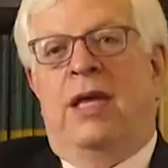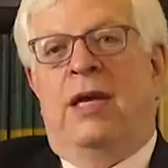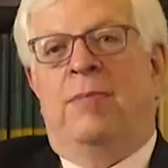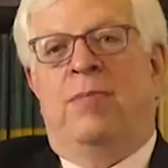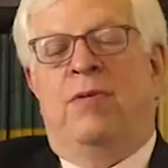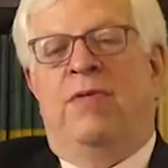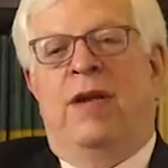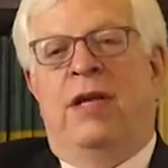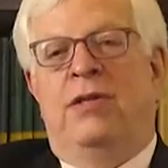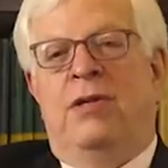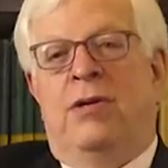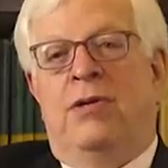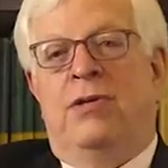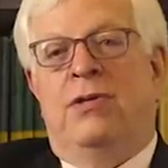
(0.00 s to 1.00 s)
that
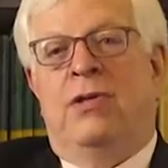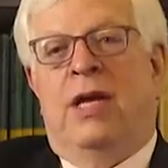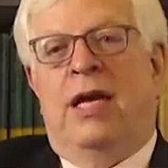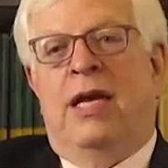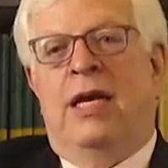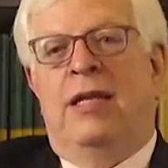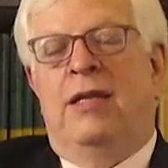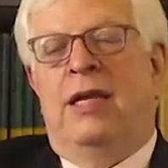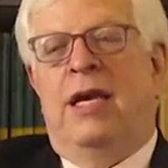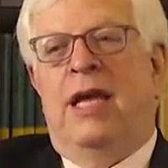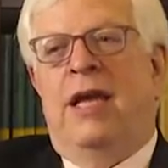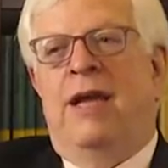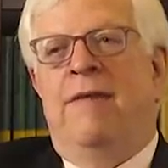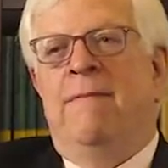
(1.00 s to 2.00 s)
pervades our society
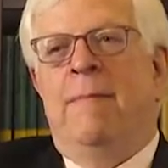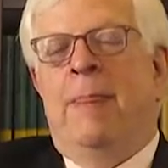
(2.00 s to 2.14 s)
today.